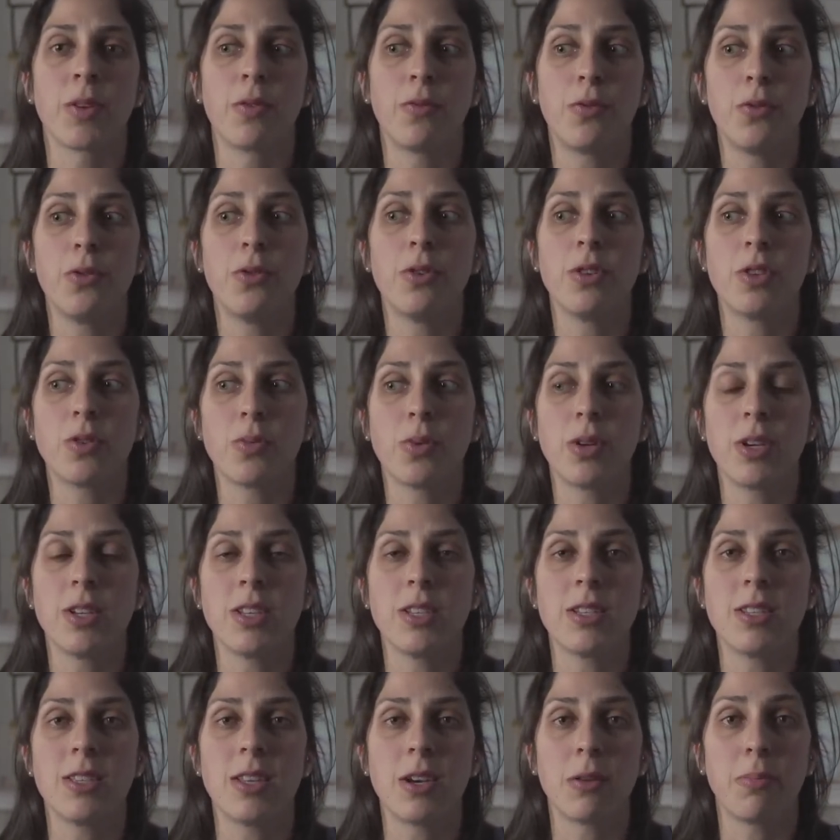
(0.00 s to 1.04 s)
food is what
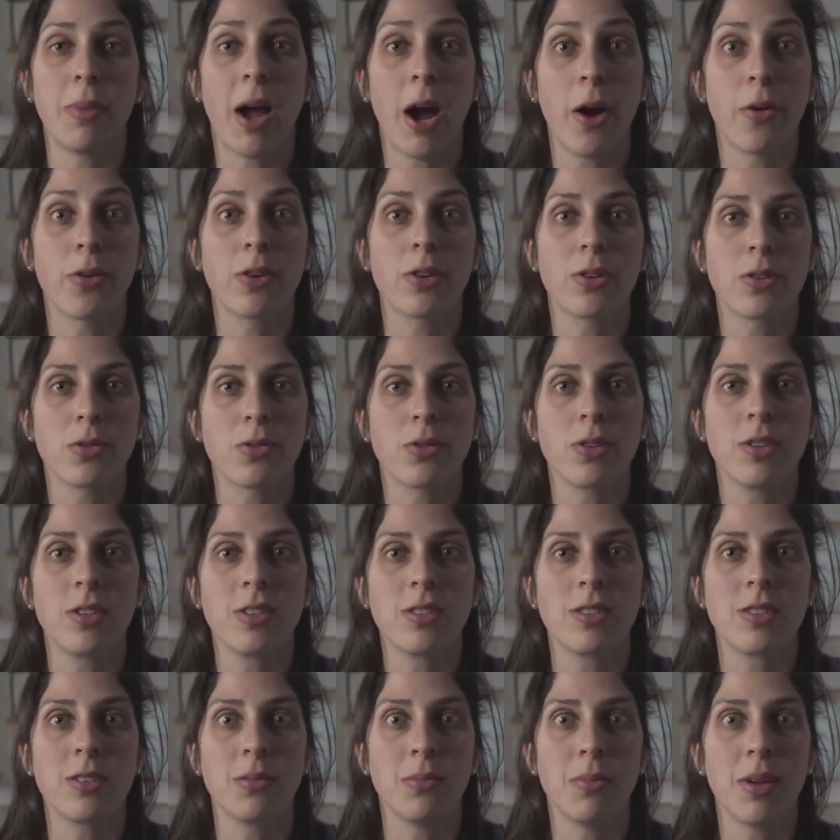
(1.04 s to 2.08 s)
is their power
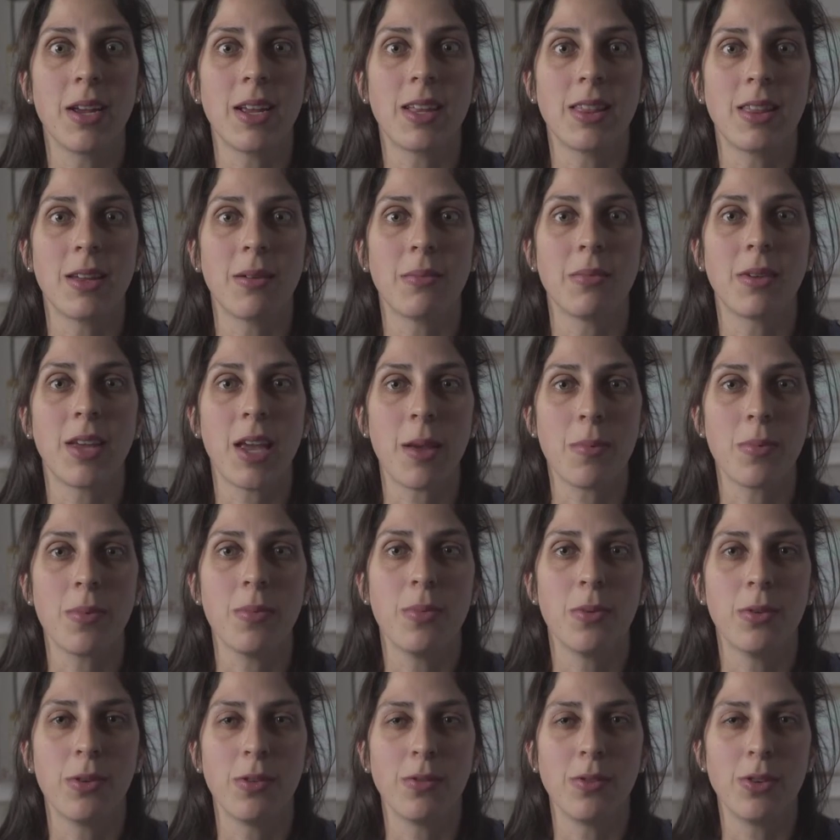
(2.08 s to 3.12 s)
source to make them
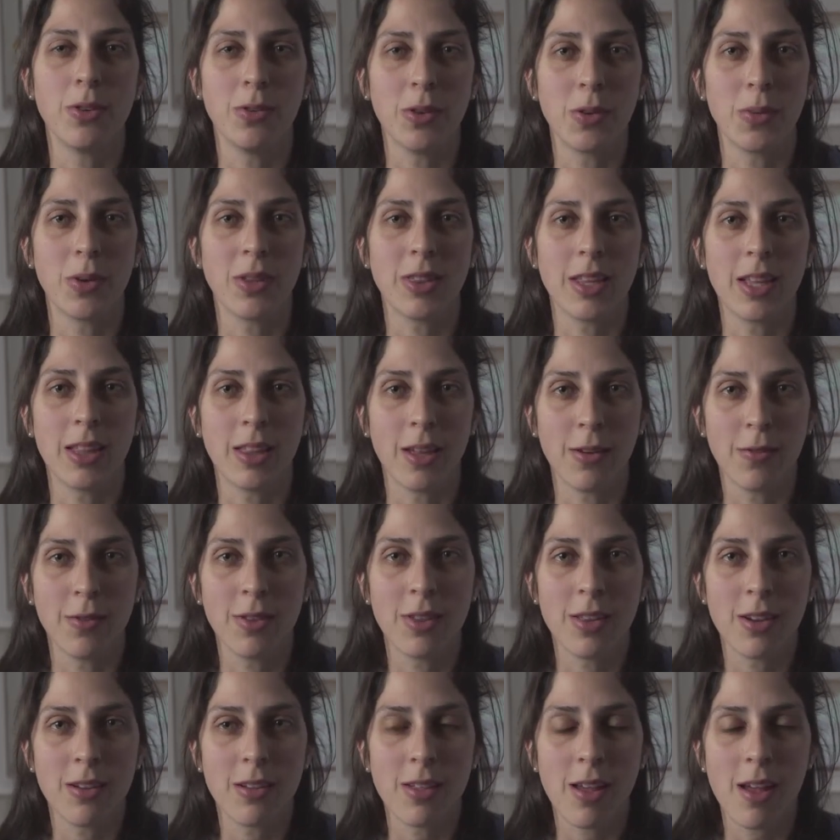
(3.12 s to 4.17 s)
capable of doing what they love
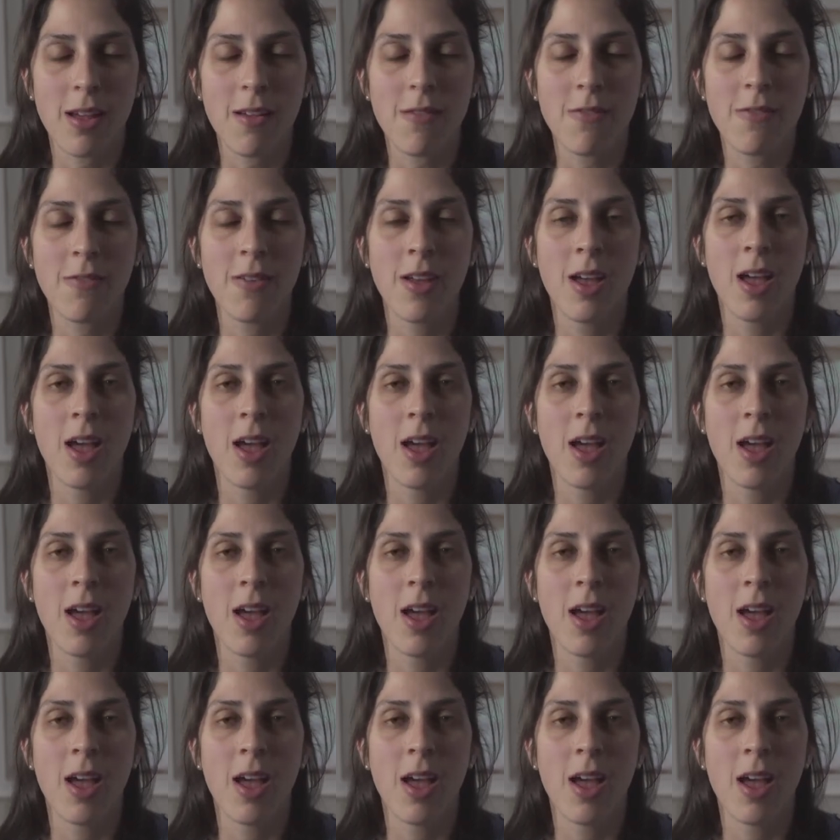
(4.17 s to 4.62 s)
in their life.